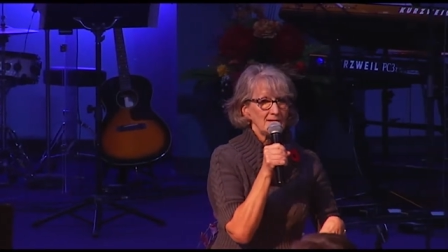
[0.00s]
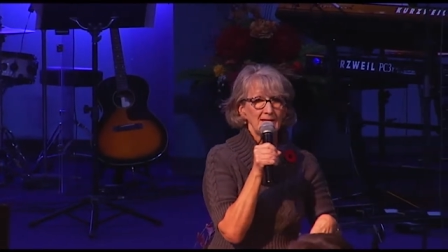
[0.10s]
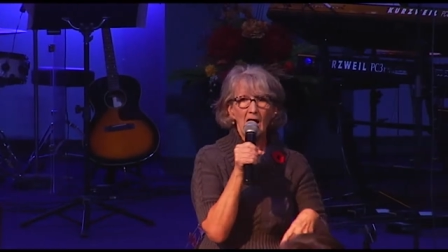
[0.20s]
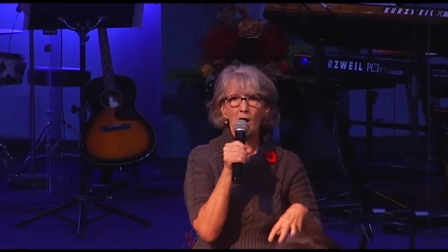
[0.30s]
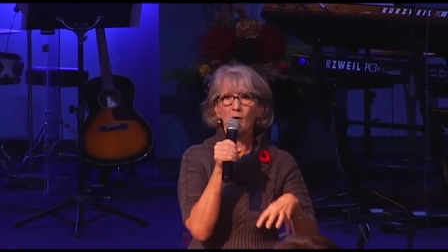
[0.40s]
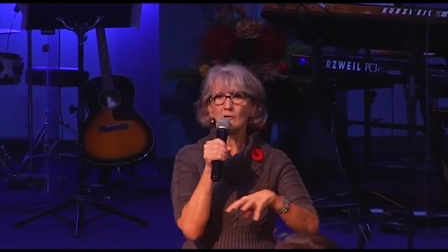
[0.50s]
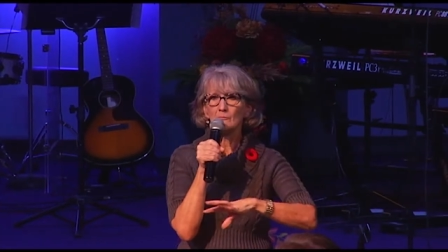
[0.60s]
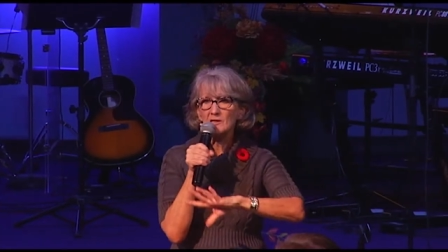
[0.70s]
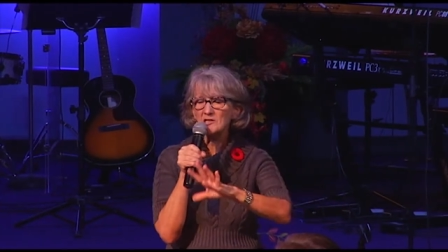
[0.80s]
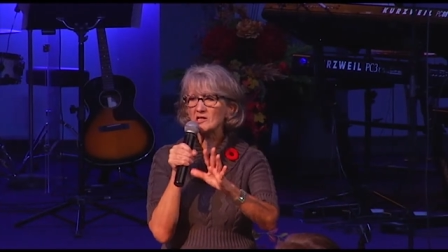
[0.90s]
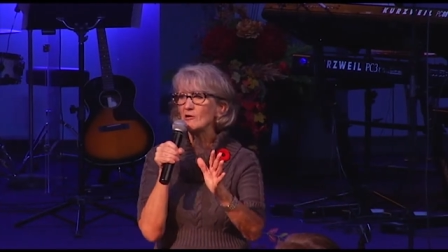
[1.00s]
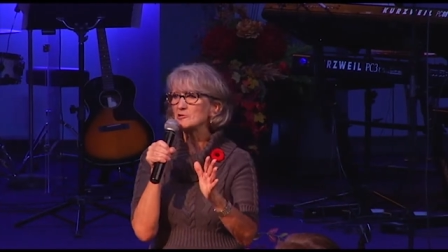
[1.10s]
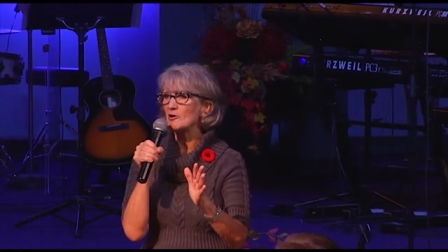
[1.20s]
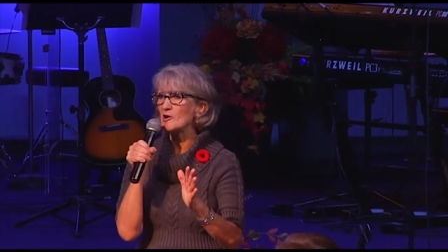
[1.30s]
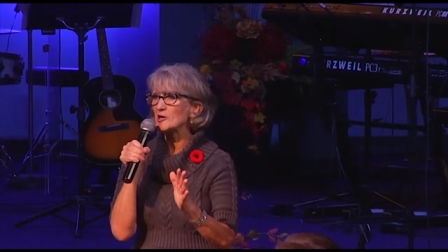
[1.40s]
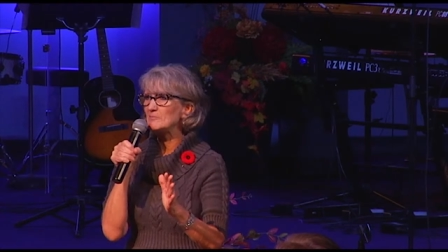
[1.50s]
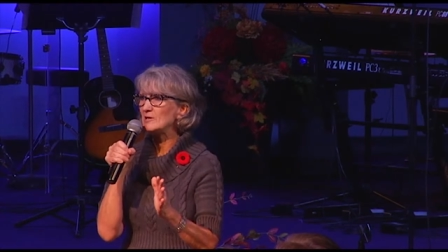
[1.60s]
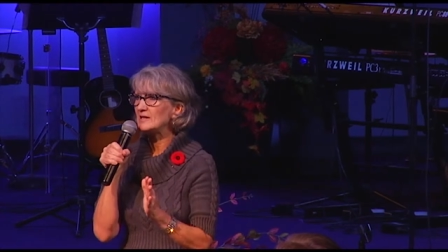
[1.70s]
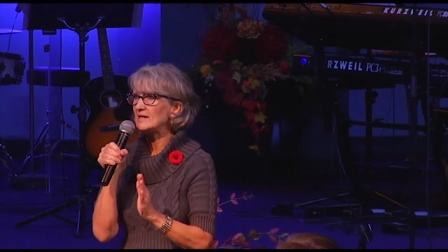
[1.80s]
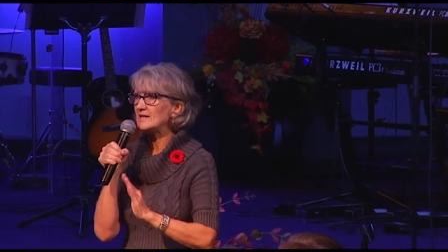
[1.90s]
Now we're reaching out to our
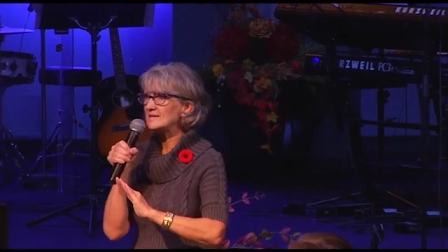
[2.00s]
community,